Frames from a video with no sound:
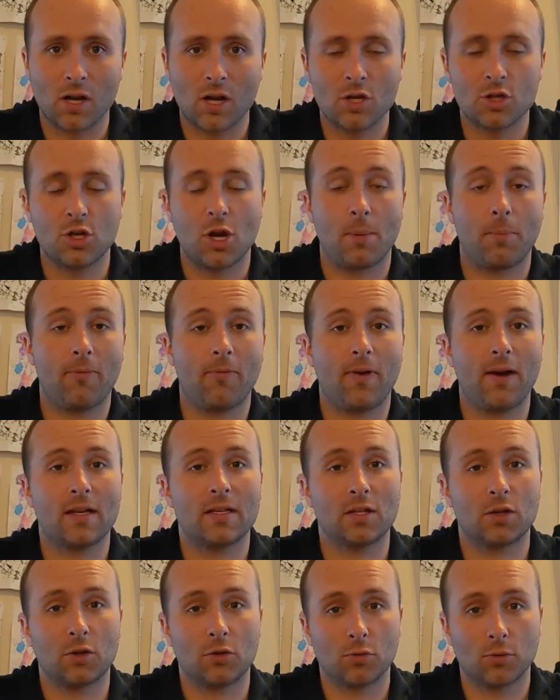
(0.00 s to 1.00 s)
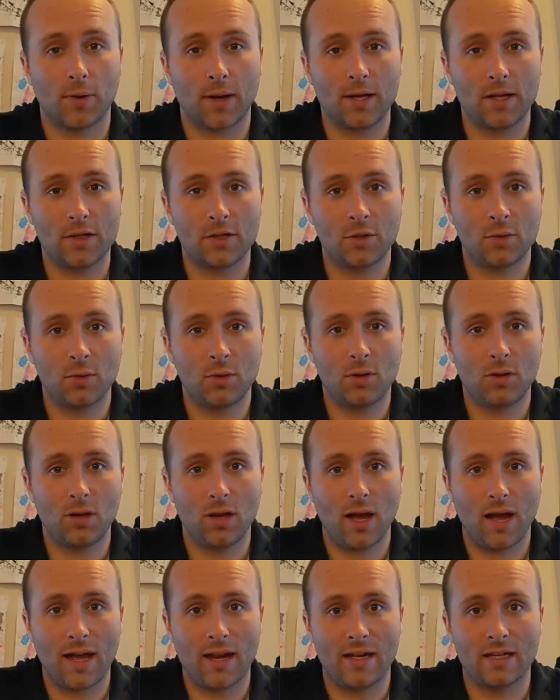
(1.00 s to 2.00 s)
Shopify is a great
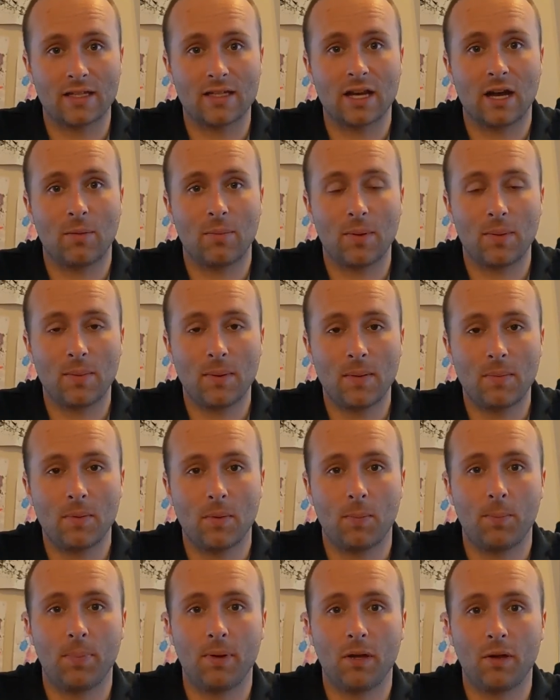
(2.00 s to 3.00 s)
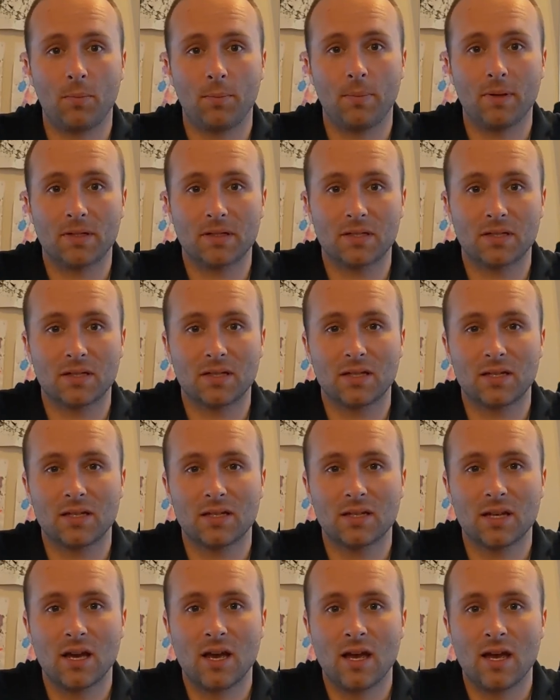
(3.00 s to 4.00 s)
tool, and it's helping people build businesses